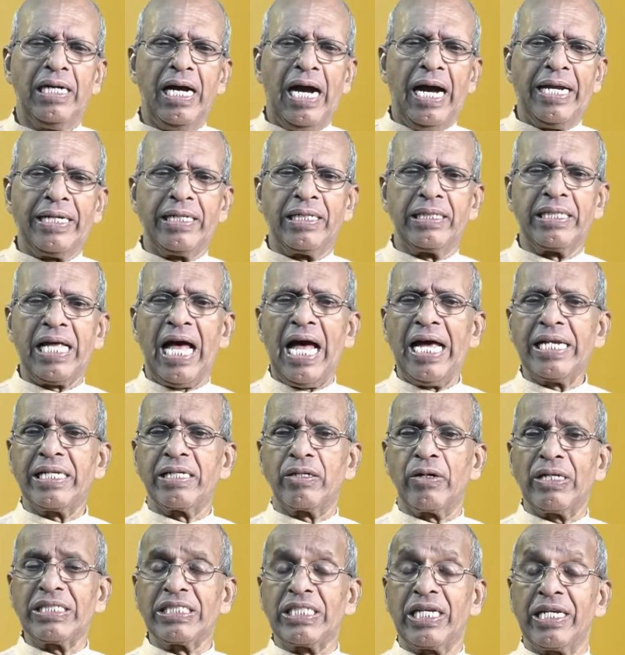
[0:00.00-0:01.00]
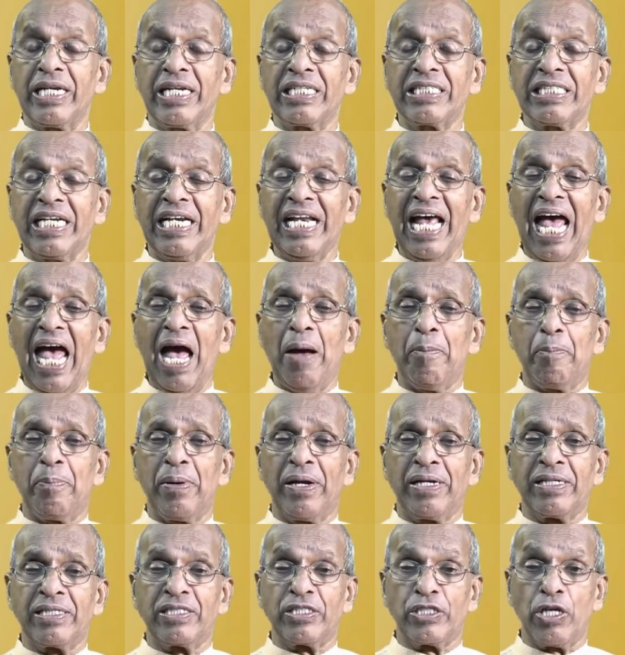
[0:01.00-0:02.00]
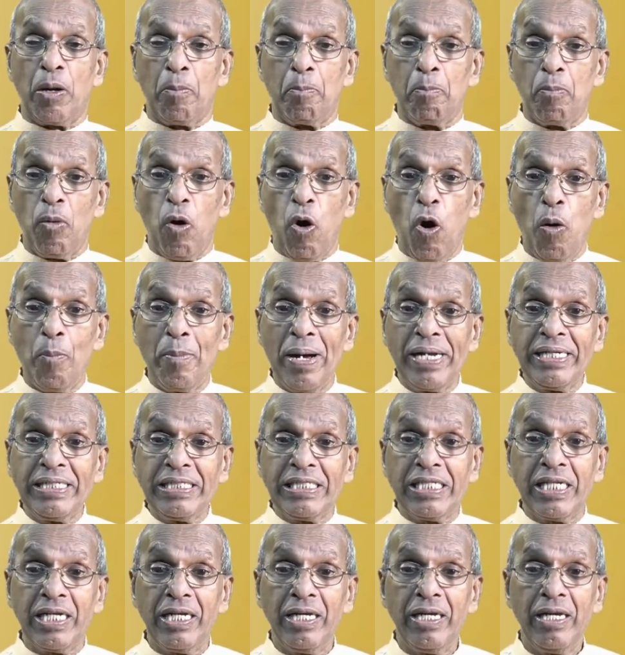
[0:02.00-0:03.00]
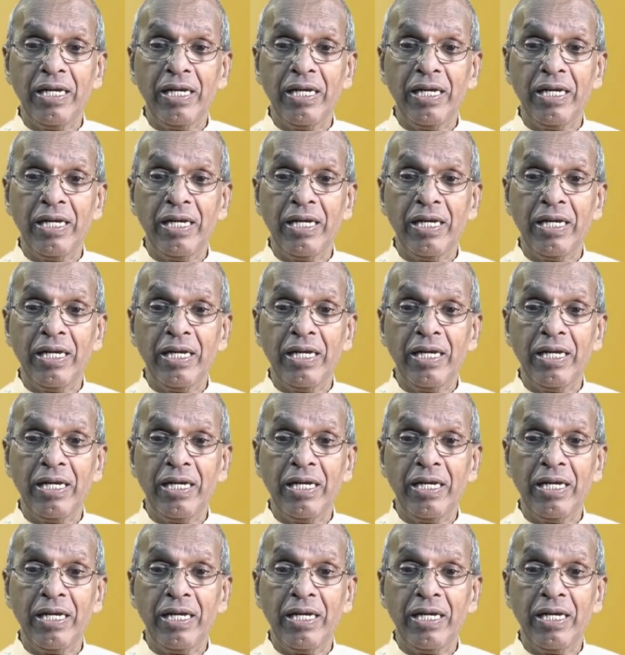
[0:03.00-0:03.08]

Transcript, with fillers: And that resurrection happens the moment